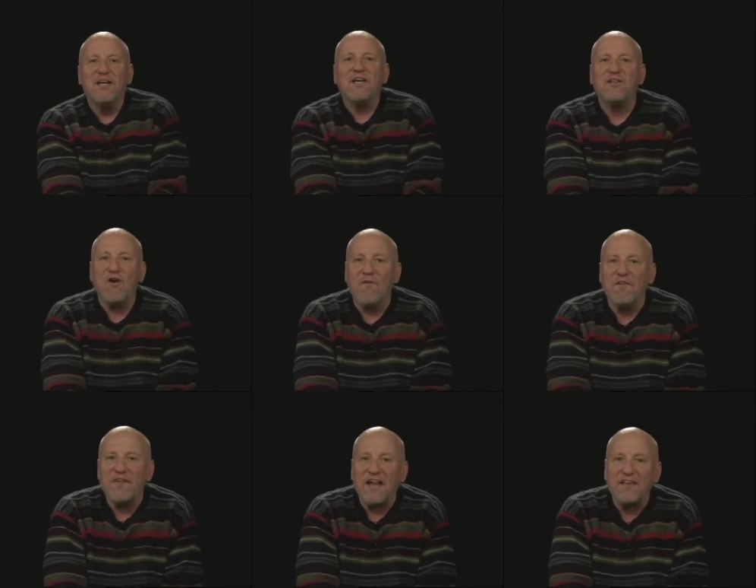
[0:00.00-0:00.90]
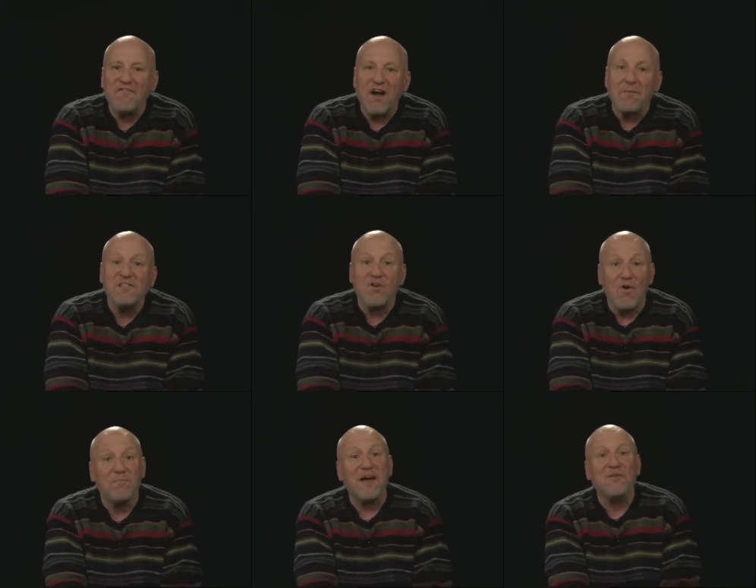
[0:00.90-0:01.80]
Clover Valley Farm is
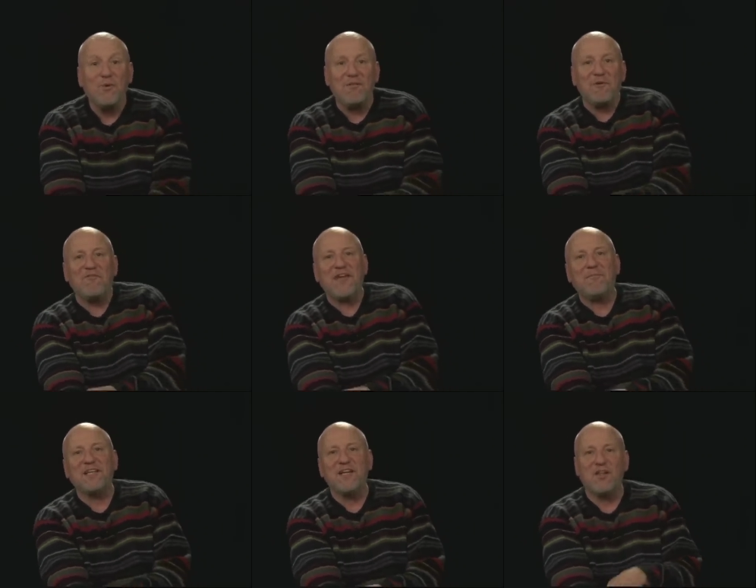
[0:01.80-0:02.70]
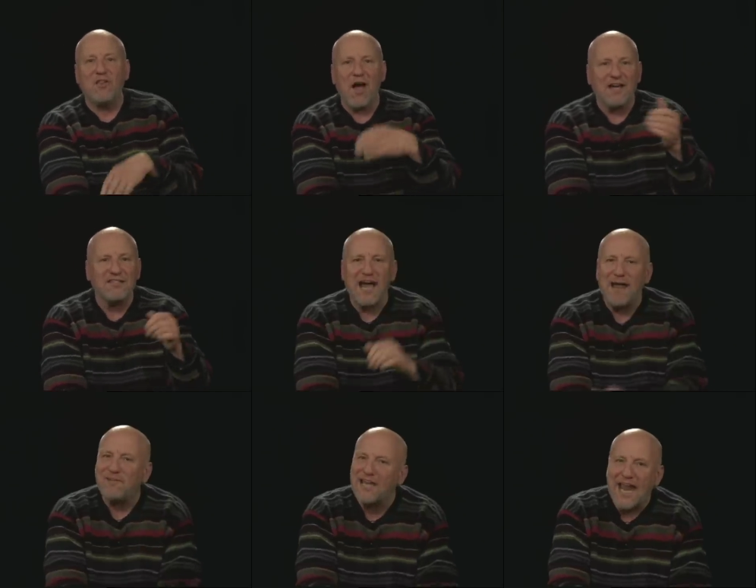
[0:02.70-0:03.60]
owned by the Wilbur family,
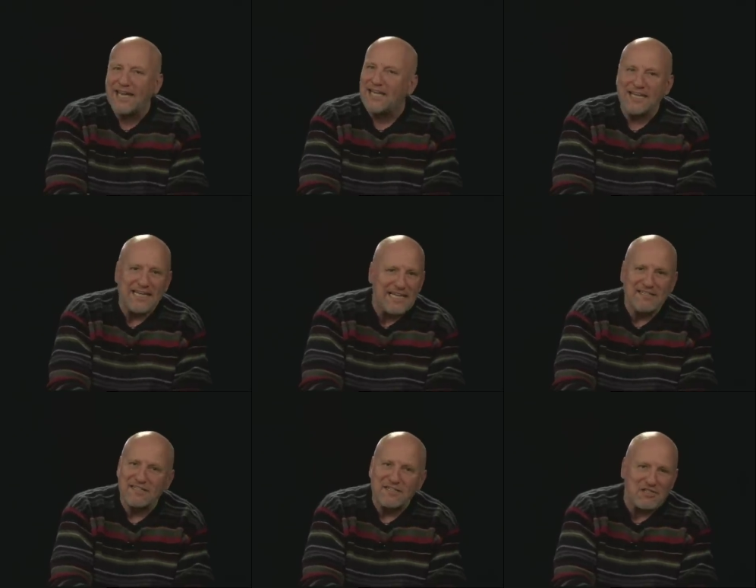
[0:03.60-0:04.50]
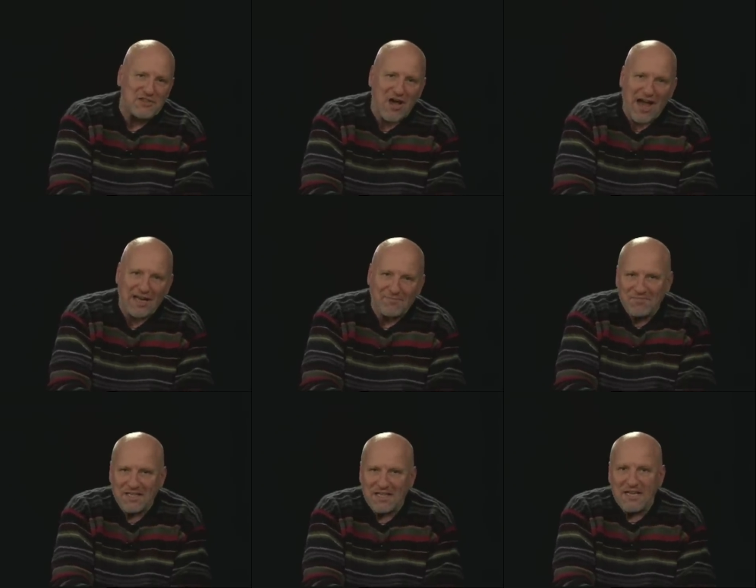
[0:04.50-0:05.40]
longtime Yankee and Easton stock.
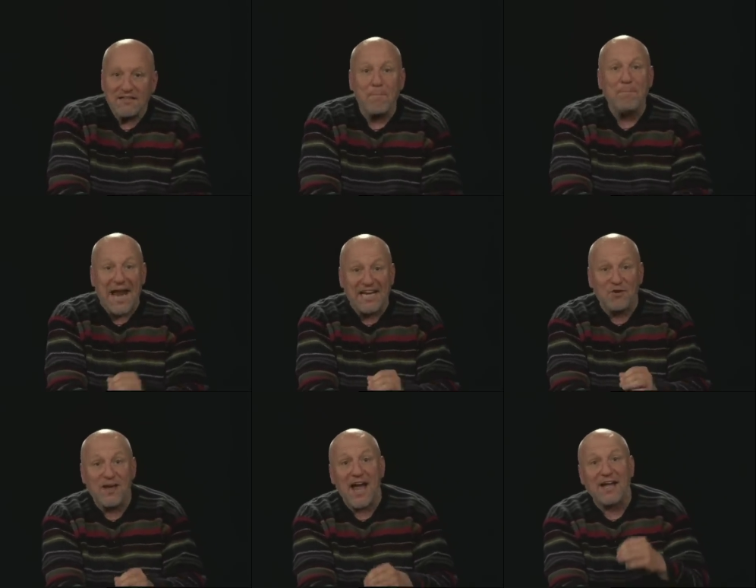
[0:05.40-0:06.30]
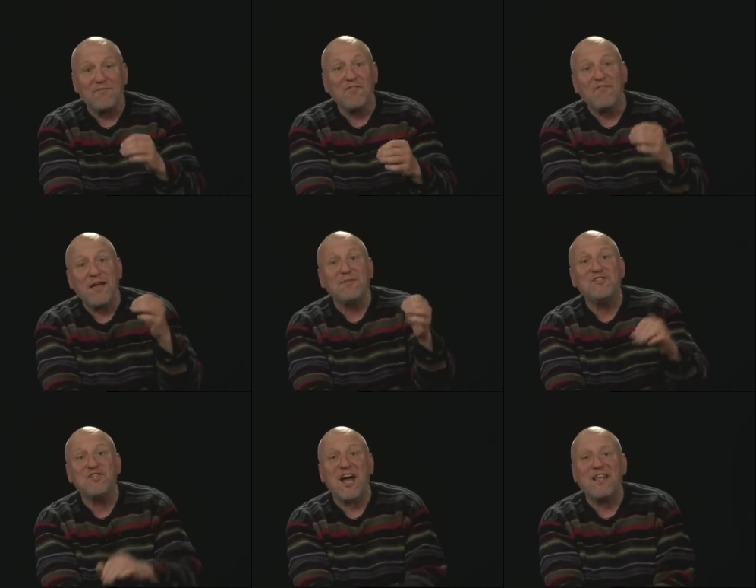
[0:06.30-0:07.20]
The patriarch of the family
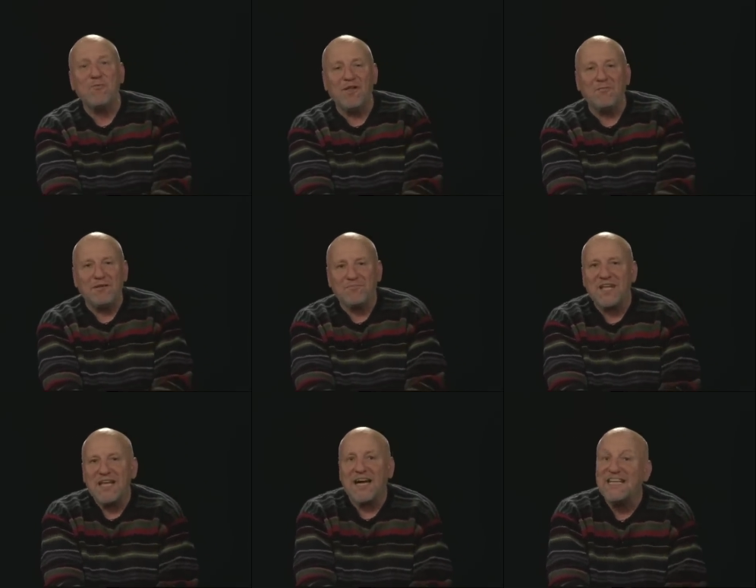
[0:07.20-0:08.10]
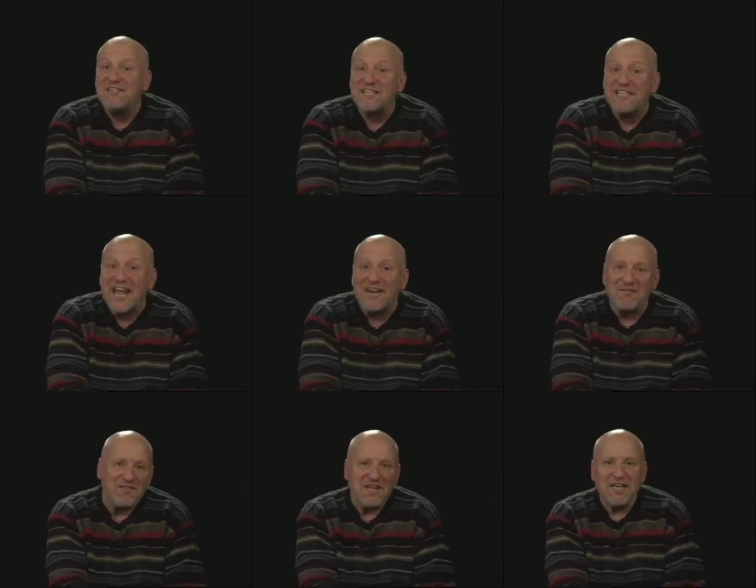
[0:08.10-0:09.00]
is Charlie Wilbur, an Easton native.
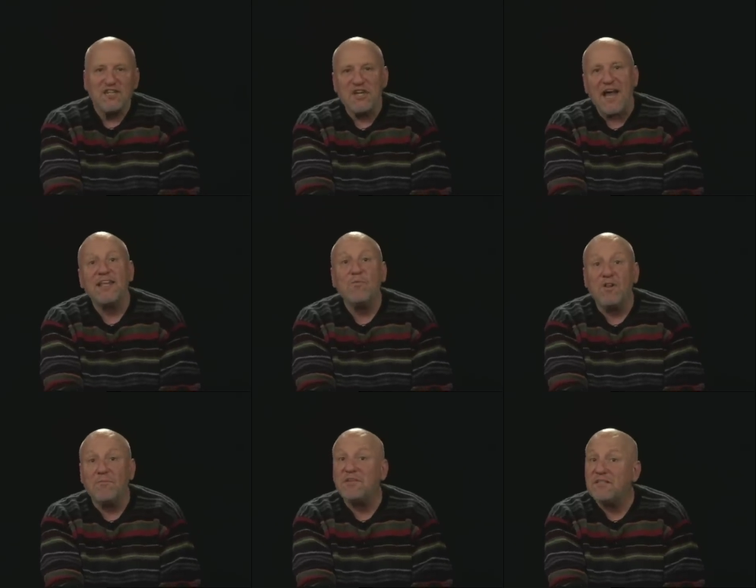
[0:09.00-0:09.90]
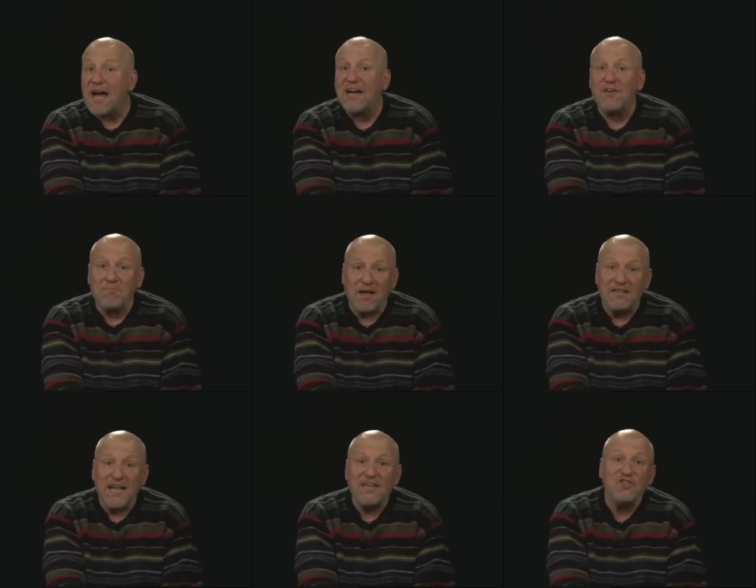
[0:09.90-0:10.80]
Charlie Wilbur died on
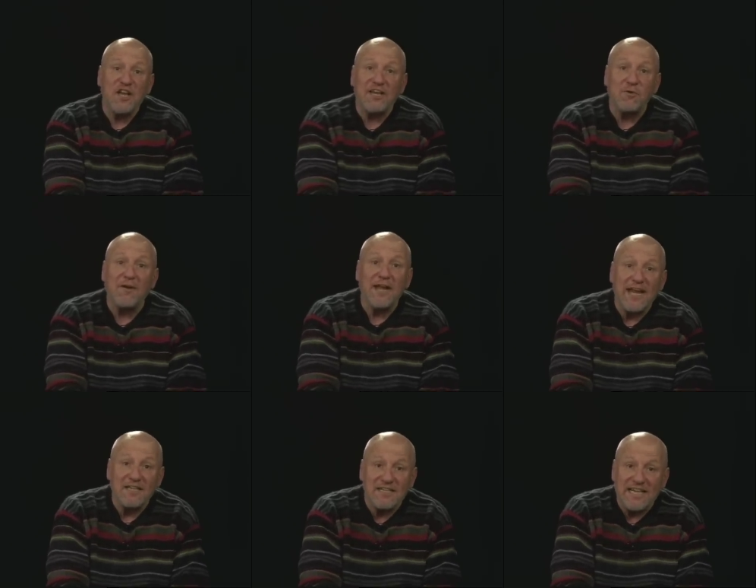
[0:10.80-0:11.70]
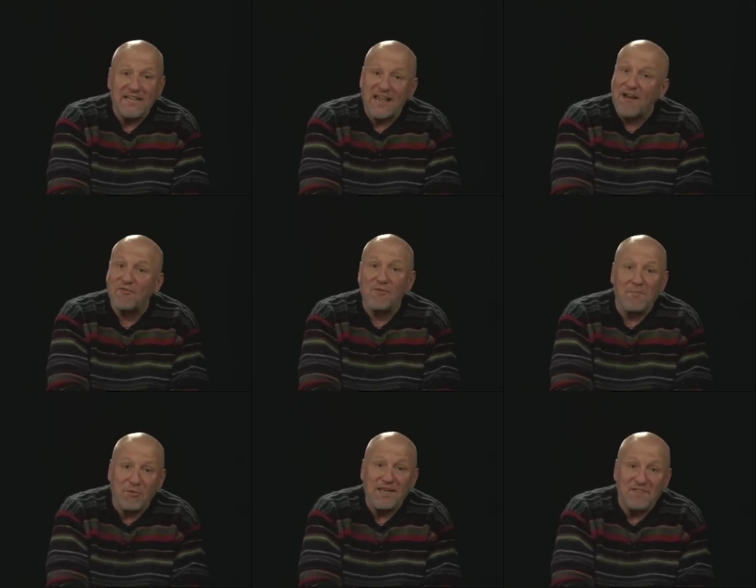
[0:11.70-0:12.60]
Monday, January 18th, after a
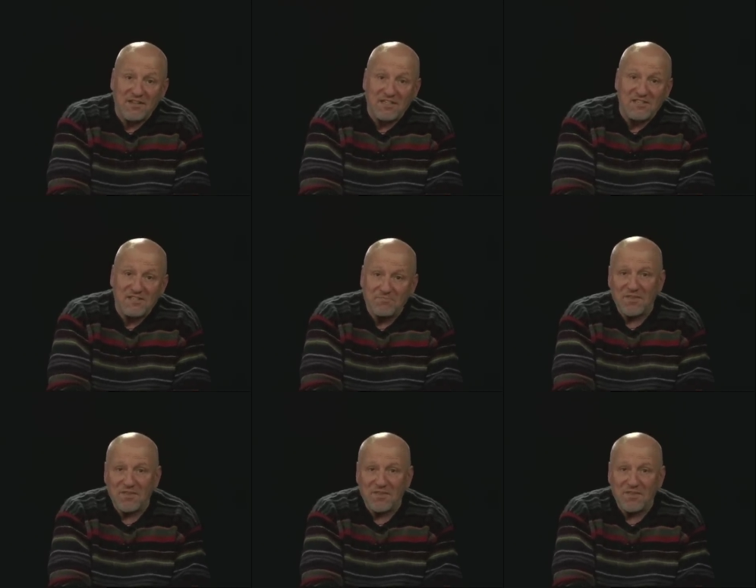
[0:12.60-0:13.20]
brief illness.